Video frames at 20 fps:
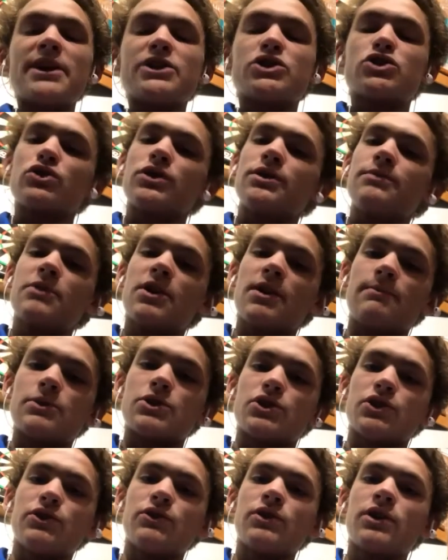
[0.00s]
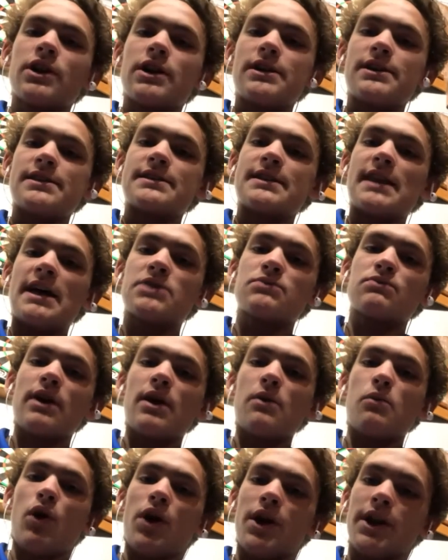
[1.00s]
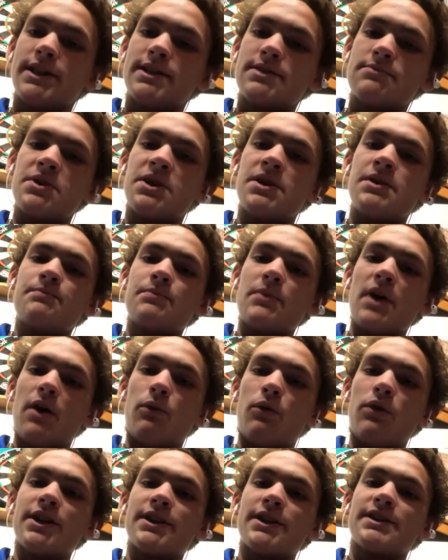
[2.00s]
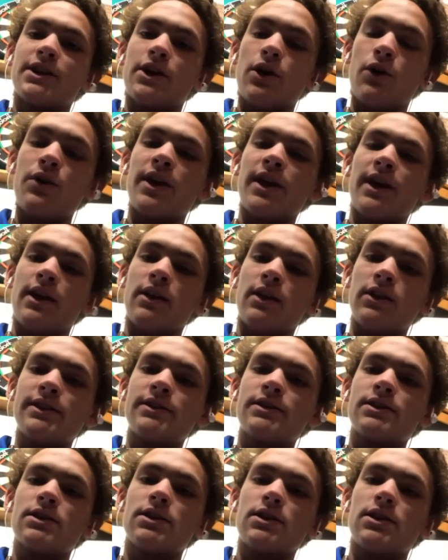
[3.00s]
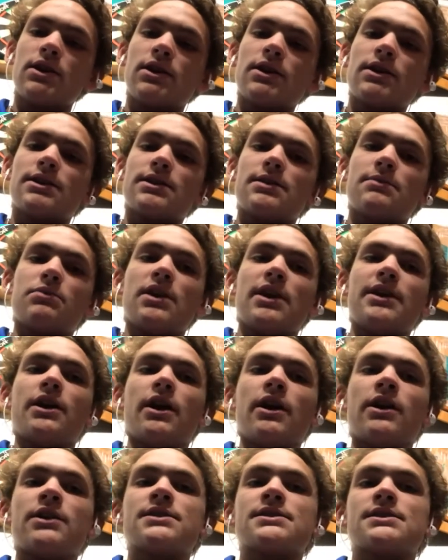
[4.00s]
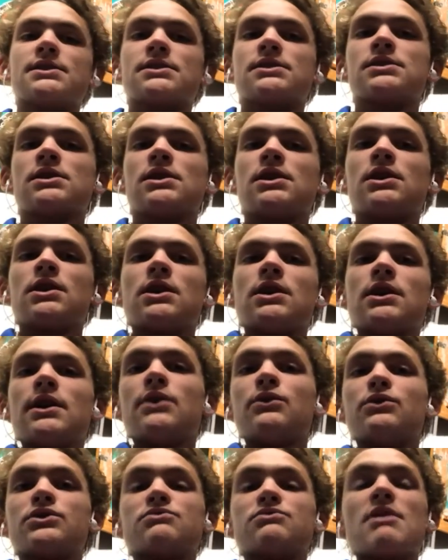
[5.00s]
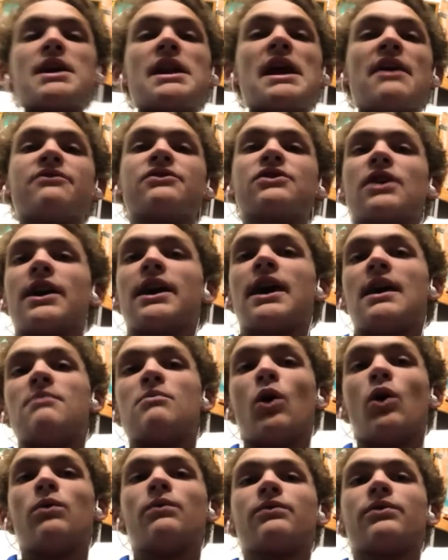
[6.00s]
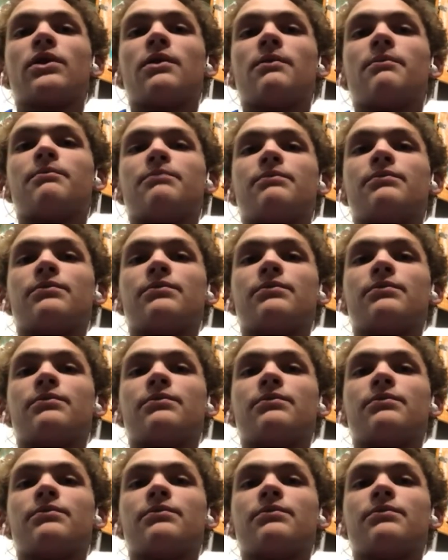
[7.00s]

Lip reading: dream come true, because that's where I wanted to be. I wanted to go to England to play darts. It was right after I came home from